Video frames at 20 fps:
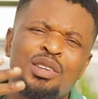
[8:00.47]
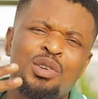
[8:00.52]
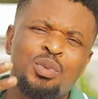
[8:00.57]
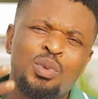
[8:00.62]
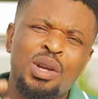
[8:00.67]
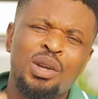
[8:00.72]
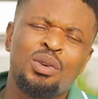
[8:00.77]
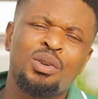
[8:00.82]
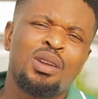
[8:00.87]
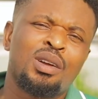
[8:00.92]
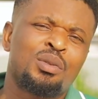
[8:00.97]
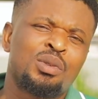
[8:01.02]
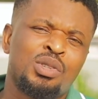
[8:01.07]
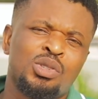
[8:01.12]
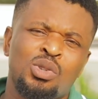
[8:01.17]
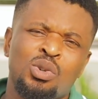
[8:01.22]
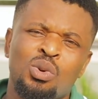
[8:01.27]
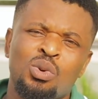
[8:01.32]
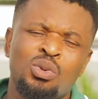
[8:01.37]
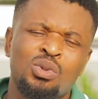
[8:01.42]
irregular
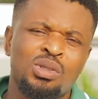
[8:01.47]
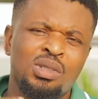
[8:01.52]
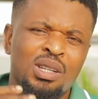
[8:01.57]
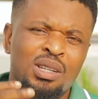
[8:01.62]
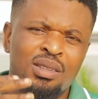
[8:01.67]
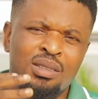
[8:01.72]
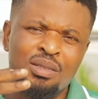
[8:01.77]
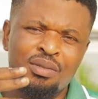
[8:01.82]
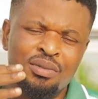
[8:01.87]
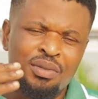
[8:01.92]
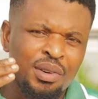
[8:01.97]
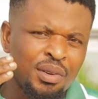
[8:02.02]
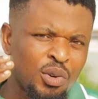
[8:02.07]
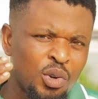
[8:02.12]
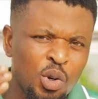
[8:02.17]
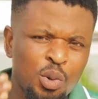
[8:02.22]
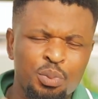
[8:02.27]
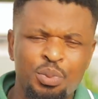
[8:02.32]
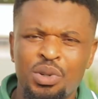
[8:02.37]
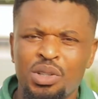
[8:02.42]
results and very
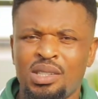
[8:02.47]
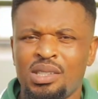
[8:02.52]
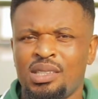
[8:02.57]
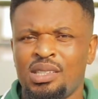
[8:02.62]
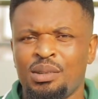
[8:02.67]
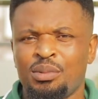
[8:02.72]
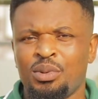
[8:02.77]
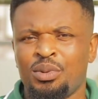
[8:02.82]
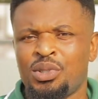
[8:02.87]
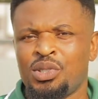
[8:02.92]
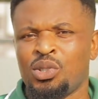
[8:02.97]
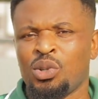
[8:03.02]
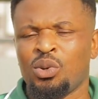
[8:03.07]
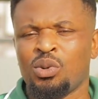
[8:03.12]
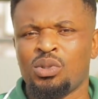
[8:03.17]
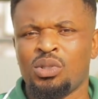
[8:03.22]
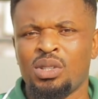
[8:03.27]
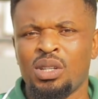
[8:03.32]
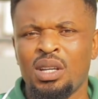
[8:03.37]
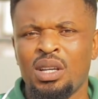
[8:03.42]
unpredictable
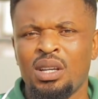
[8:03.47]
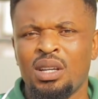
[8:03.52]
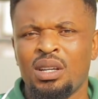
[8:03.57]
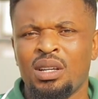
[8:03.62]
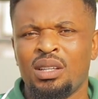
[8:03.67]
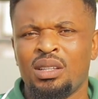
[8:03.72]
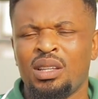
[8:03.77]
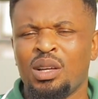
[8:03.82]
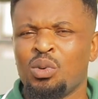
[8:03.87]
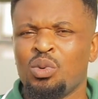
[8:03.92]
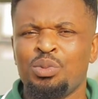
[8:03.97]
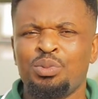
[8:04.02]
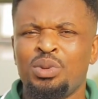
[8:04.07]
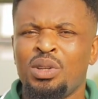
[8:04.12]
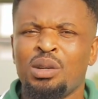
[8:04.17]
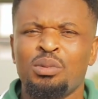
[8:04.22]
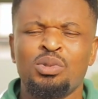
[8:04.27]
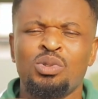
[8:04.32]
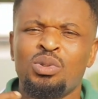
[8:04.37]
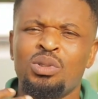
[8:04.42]
results that won't be
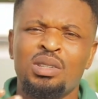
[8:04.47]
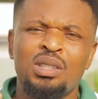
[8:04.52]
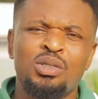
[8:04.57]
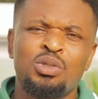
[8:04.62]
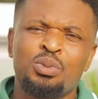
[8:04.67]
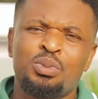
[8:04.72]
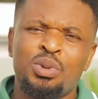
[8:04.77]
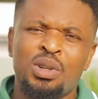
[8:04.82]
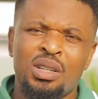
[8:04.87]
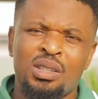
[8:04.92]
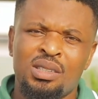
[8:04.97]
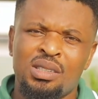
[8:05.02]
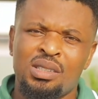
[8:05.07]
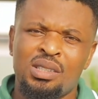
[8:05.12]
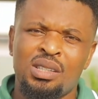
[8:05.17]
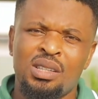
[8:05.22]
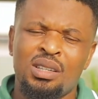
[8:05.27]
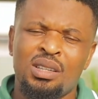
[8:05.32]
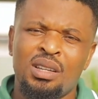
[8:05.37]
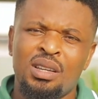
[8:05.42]
able to lead to
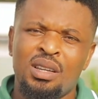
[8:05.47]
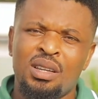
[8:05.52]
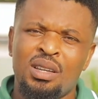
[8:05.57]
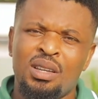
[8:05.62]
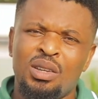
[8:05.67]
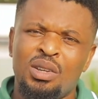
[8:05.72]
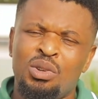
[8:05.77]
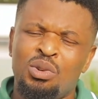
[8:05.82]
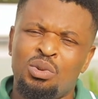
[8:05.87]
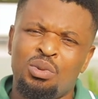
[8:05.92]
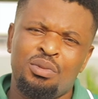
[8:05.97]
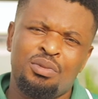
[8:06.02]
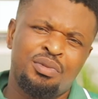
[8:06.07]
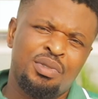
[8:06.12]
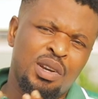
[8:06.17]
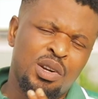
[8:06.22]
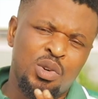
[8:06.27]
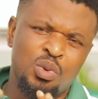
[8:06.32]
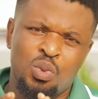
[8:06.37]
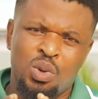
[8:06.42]
pregnancy
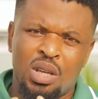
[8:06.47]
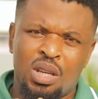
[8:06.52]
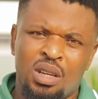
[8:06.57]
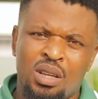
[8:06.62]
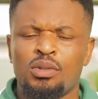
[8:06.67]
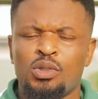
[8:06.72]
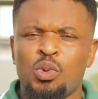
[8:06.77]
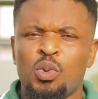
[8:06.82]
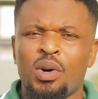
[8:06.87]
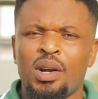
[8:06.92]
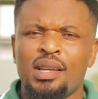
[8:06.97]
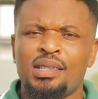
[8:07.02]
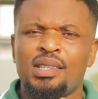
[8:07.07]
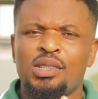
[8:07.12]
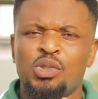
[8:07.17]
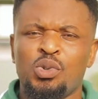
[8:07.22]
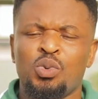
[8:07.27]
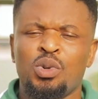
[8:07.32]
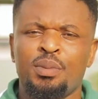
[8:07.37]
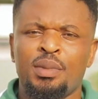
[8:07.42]
very quick. So what I say
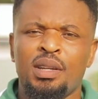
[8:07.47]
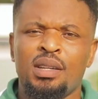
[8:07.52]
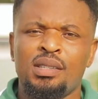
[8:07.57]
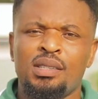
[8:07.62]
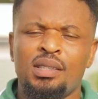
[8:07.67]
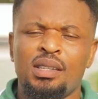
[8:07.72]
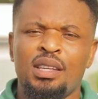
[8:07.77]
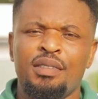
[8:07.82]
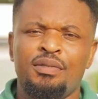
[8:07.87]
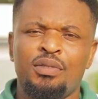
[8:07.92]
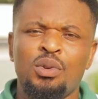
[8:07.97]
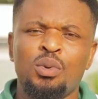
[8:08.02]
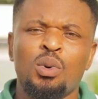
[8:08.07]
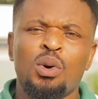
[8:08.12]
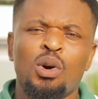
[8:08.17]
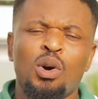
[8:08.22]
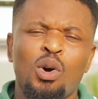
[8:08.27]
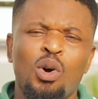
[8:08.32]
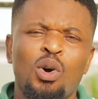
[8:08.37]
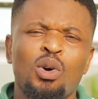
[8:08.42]
to women is, if you
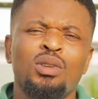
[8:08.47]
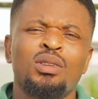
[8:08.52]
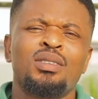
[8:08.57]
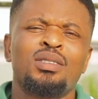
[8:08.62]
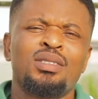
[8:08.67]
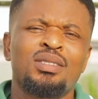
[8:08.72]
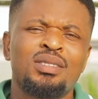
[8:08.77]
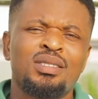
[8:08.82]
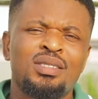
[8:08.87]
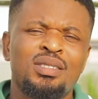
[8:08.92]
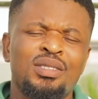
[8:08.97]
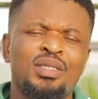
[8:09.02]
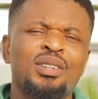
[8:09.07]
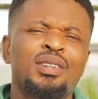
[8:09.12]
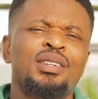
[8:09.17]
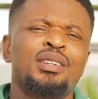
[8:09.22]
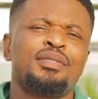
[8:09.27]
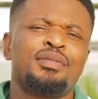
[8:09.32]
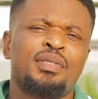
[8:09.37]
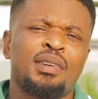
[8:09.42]
are under
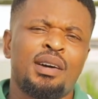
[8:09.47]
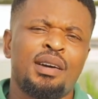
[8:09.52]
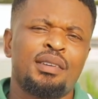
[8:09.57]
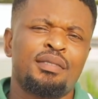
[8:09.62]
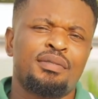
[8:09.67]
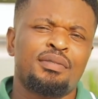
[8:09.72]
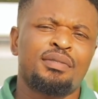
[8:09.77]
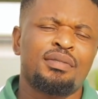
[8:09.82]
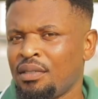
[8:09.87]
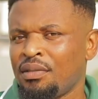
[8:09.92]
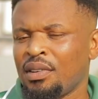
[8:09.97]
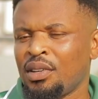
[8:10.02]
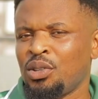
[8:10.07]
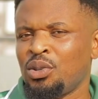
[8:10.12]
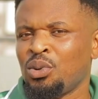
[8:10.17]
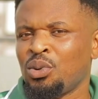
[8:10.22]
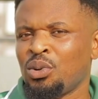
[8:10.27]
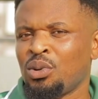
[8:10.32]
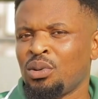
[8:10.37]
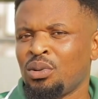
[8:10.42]
35 and
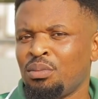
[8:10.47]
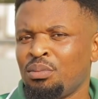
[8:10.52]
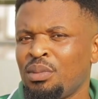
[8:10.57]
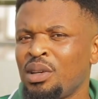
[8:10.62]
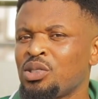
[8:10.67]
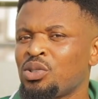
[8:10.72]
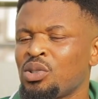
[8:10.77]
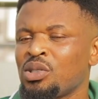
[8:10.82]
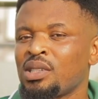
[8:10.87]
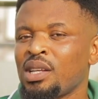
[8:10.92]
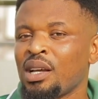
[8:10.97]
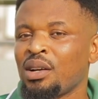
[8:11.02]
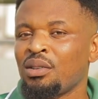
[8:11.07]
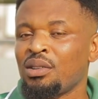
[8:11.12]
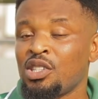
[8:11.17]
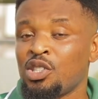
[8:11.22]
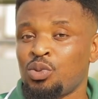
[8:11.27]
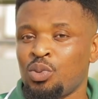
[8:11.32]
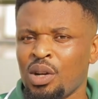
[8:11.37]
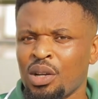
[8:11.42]
your menstrual cycle
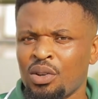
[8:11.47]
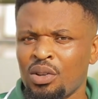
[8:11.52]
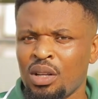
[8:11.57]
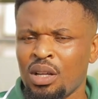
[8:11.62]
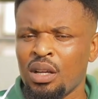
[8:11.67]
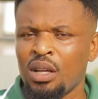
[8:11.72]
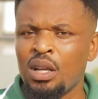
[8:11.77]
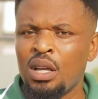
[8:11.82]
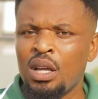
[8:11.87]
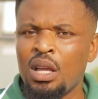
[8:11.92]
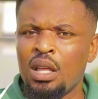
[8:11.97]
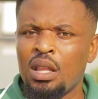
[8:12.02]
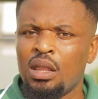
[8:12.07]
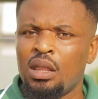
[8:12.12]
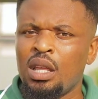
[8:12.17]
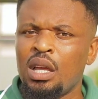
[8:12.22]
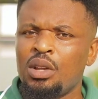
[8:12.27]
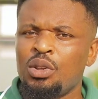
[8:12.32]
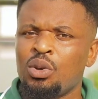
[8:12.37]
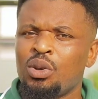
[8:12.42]
is regular,
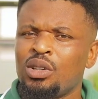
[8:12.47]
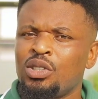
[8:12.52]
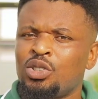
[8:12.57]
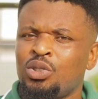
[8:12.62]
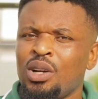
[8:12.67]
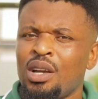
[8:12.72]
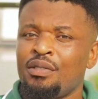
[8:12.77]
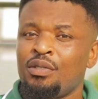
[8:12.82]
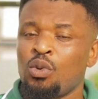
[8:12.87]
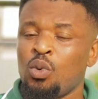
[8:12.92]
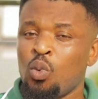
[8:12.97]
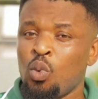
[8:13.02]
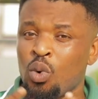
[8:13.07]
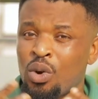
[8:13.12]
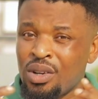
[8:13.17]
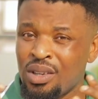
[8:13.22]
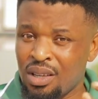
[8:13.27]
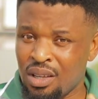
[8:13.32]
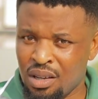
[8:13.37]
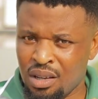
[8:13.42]
then you can try for
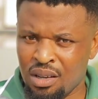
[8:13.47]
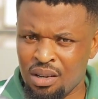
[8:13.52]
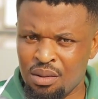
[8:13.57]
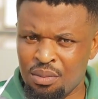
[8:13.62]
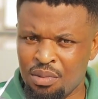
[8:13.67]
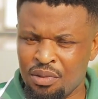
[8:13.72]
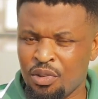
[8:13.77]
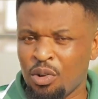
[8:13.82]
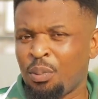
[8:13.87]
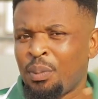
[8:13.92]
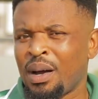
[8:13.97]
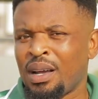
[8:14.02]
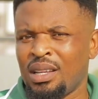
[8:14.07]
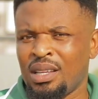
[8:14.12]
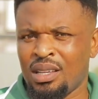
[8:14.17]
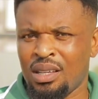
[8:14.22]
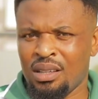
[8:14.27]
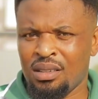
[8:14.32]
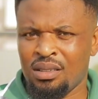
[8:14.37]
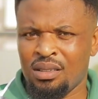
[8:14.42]
1 year before
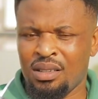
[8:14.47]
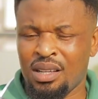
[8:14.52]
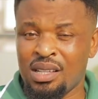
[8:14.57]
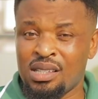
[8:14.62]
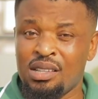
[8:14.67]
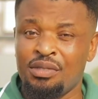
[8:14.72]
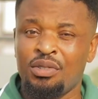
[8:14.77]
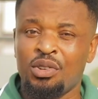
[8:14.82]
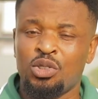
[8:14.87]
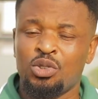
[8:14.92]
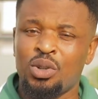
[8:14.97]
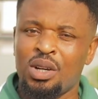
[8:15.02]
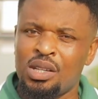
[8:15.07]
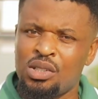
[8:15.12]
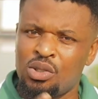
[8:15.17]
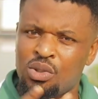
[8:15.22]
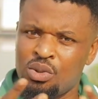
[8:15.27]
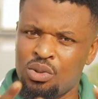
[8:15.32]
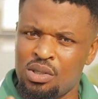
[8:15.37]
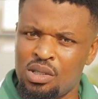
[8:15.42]
panicking. That is if you're trying
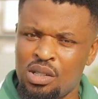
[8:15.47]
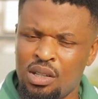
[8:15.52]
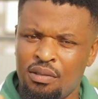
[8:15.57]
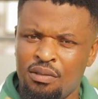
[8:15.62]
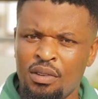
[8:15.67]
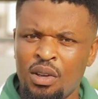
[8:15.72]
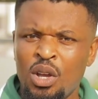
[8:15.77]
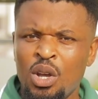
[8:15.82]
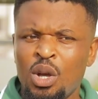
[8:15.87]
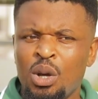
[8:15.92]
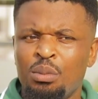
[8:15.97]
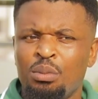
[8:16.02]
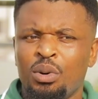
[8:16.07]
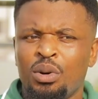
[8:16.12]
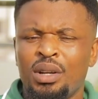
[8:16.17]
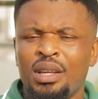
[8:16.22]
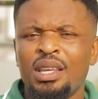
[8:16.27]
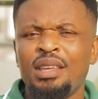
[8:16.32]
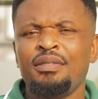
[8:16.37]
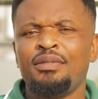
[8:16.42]
to conceive.
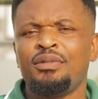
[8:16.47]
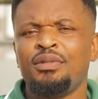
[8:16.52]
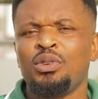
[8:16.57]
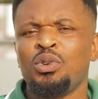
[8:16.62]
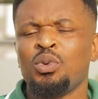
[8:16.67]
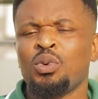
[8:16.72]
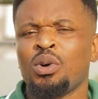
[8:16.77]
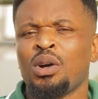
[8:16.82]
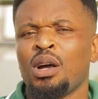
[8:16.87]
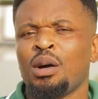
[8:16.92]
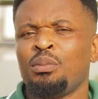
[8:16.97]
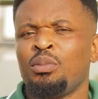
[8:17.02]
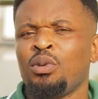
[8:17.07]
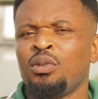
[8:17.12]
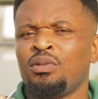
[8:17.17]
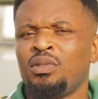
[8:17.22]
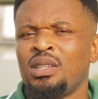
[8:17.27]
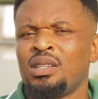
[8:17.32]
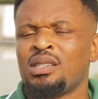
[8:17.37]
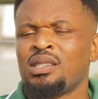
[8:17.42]
But if you are
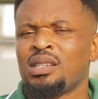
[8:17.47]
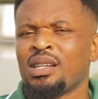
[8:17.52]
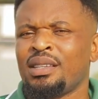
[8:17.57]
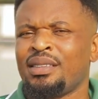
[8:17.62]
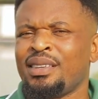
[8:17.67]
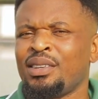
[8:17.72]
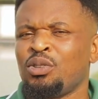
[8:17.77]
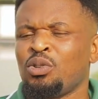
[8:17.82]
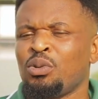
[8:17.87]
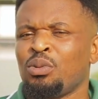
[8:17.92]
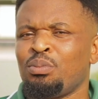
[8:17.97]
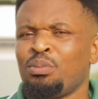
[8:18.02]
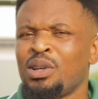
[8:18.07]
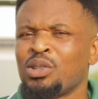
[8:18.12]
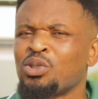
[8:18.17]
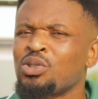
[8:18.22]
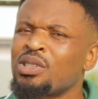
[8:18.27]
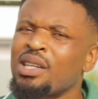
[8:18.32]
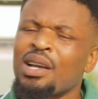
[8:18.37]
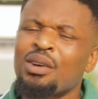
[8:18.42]
above this and then your
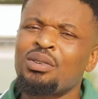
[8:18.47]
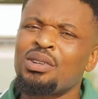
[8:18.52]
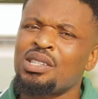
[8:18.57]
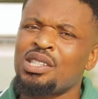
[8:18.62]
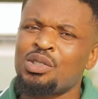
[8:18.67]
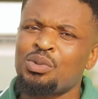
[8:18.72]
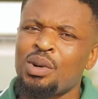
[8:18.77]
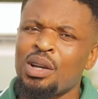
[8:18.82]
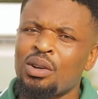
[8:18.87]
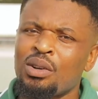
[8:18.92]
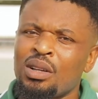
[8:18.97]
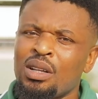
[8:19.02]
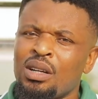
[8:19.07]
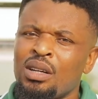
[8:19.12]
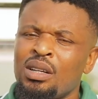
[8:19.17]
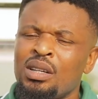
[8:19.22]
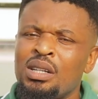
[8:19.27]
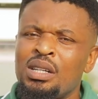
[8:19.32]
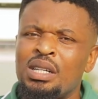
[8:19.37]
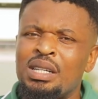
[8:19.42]
menstrual cycle is irregular
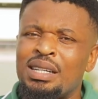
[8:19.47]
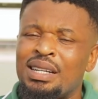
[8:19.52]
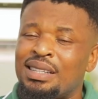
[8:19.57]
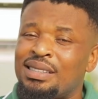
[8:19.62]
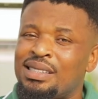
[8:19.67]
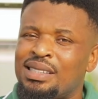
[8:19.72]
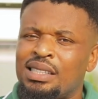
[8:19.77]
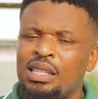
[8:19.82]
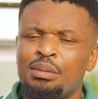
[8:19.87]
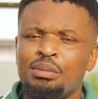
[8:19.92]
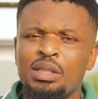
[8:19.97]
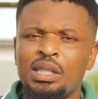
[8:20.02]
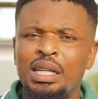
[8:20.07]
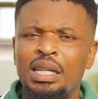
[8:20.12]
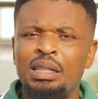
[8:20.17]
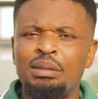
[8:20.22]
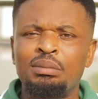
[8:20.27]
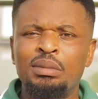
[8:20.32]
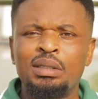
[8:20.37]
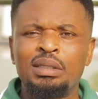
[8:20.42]
at the same
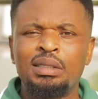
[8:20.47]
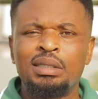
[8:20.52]
time,